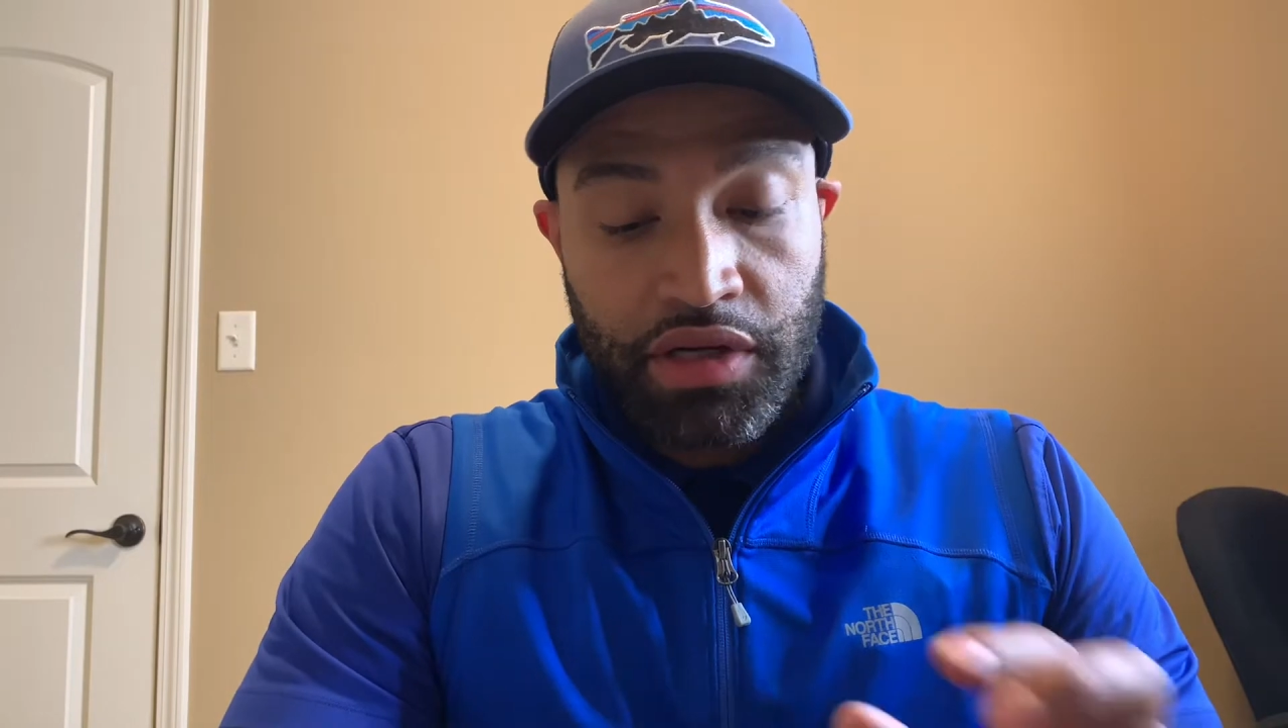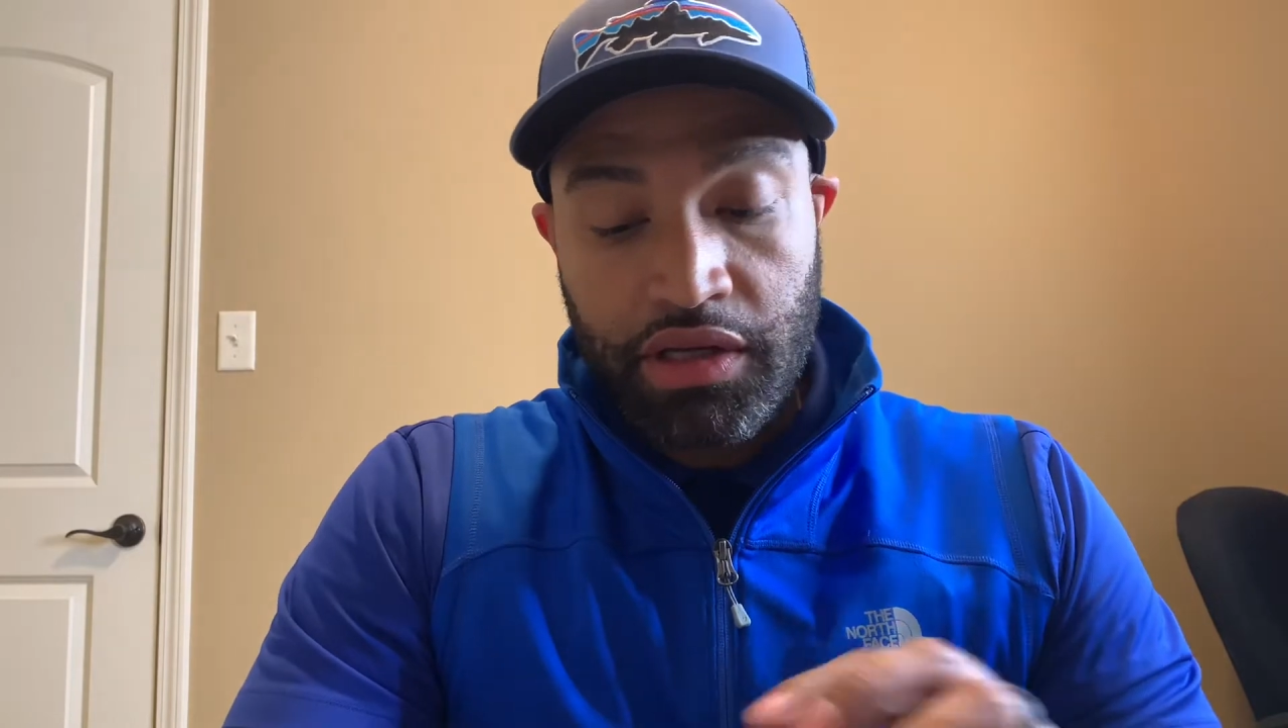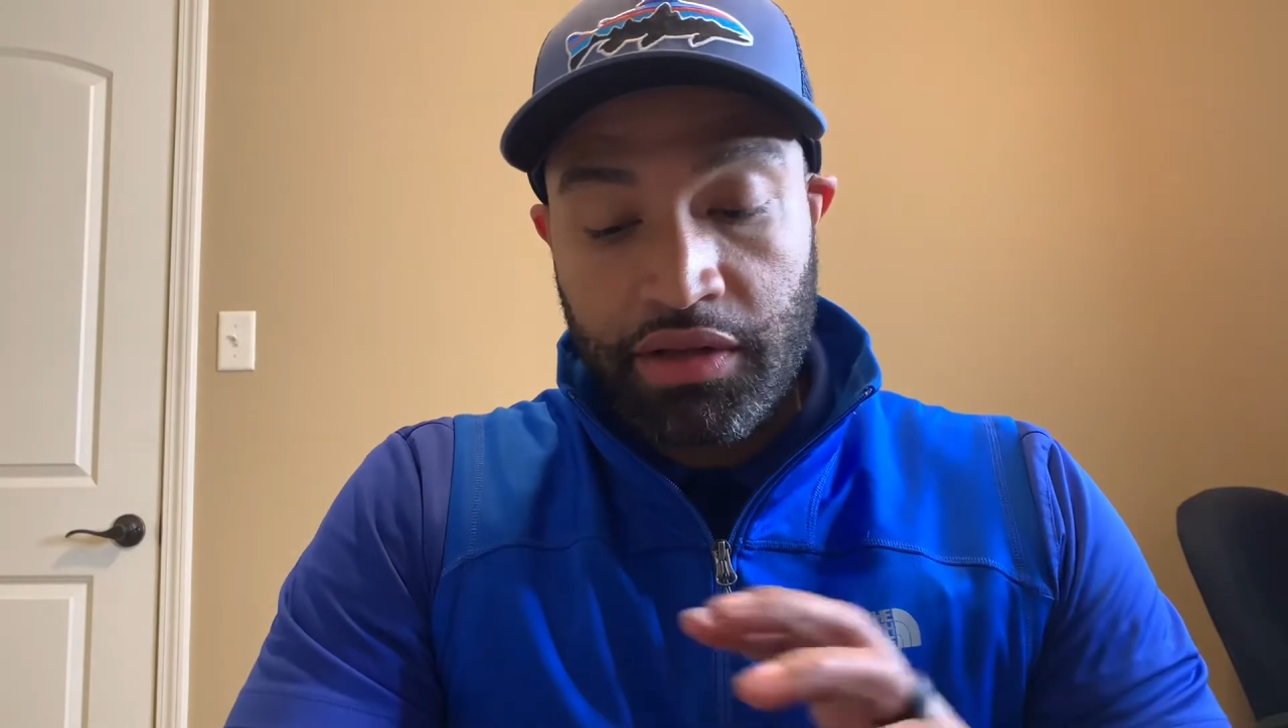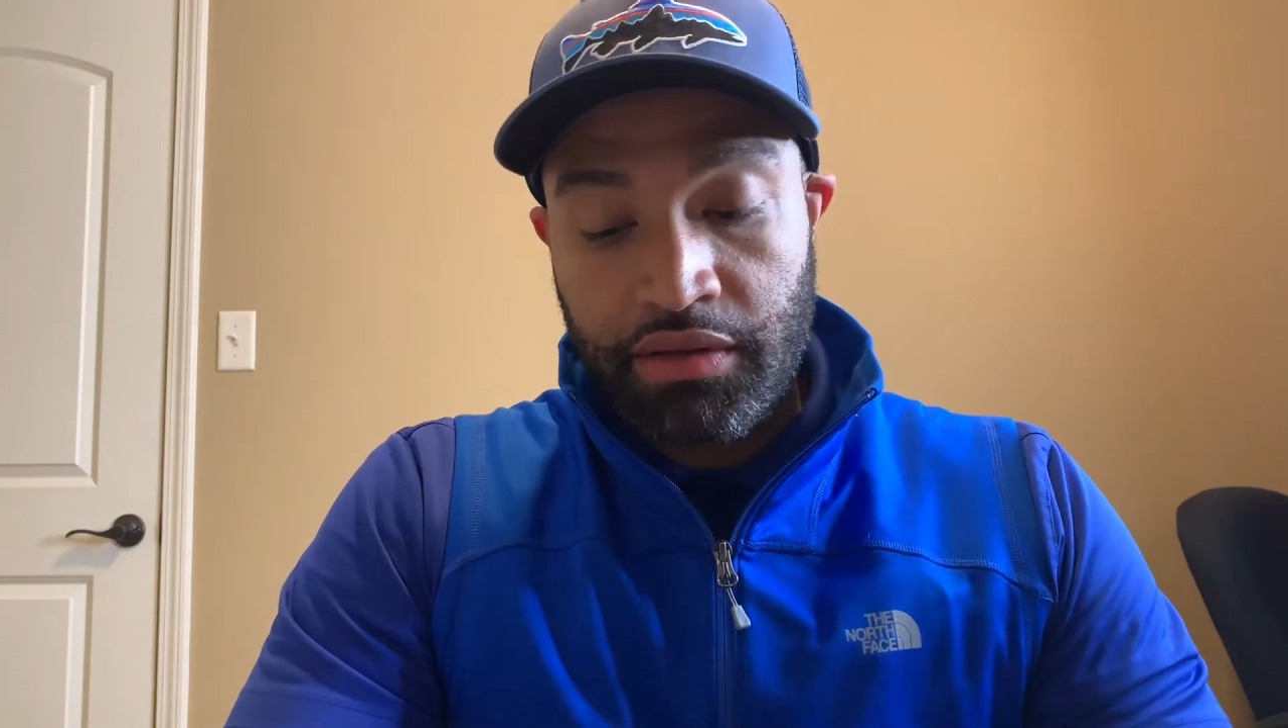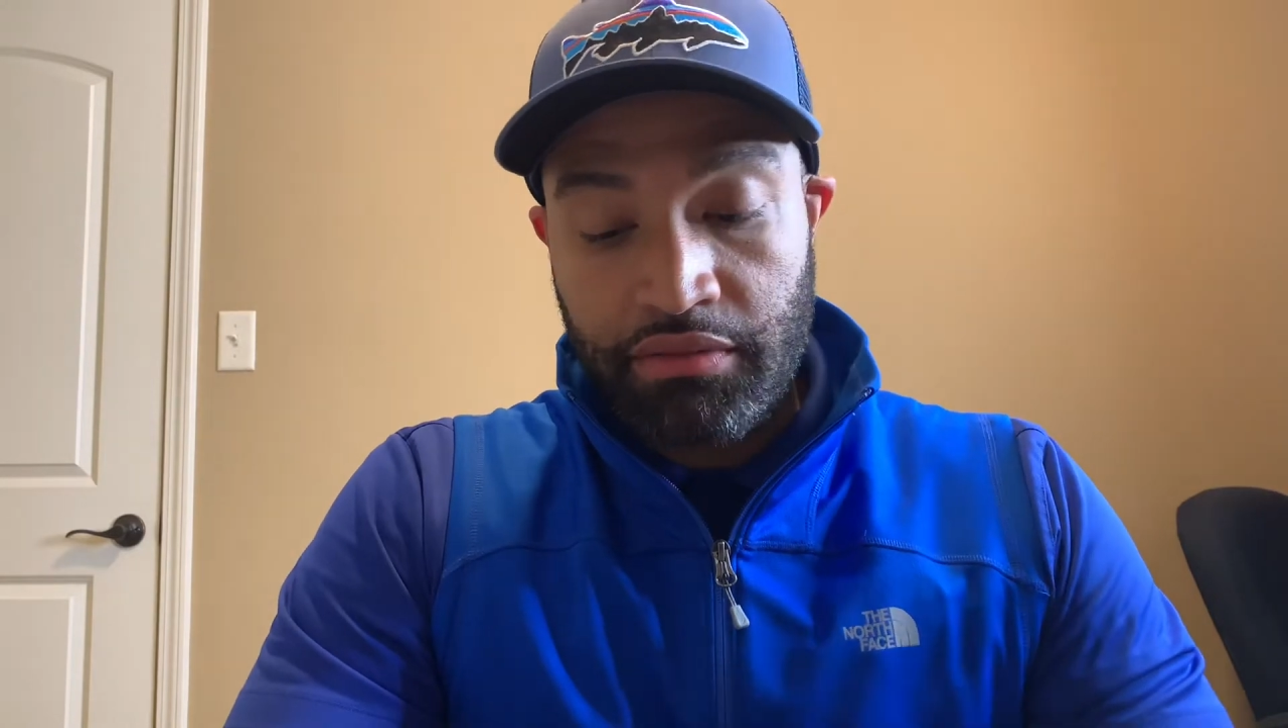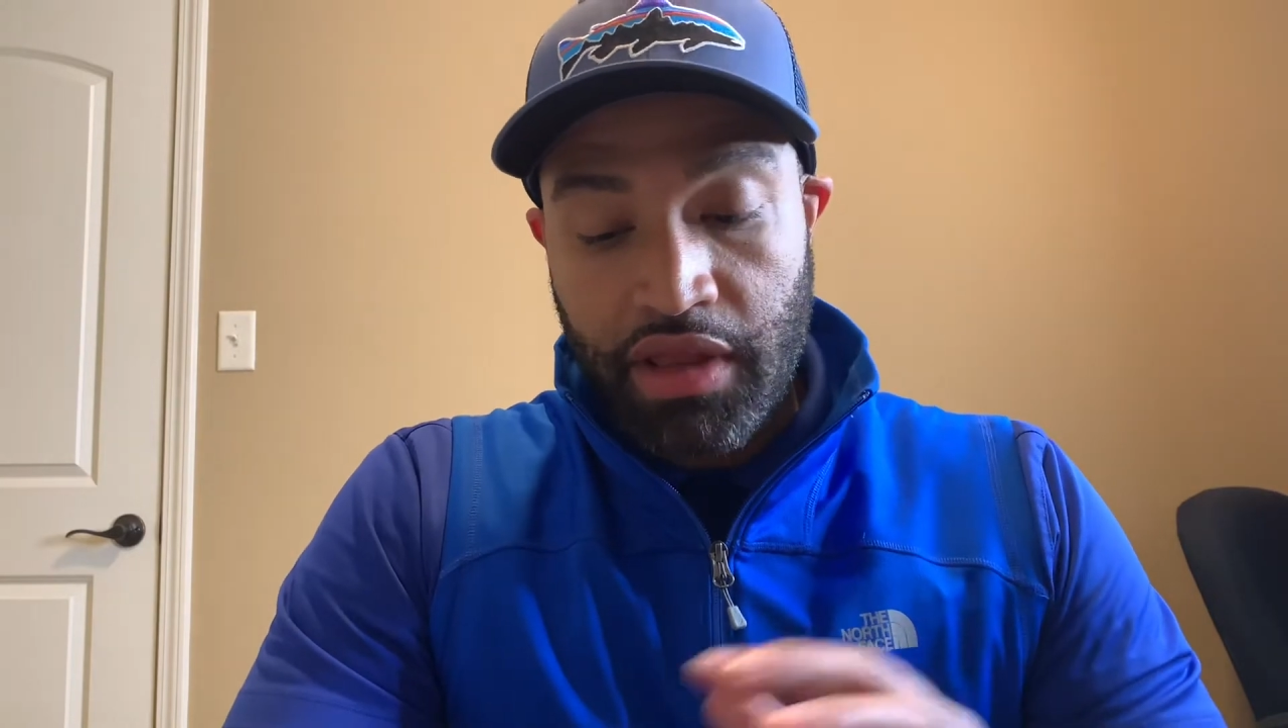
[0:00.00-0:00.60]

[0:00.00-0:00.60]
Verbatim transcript: and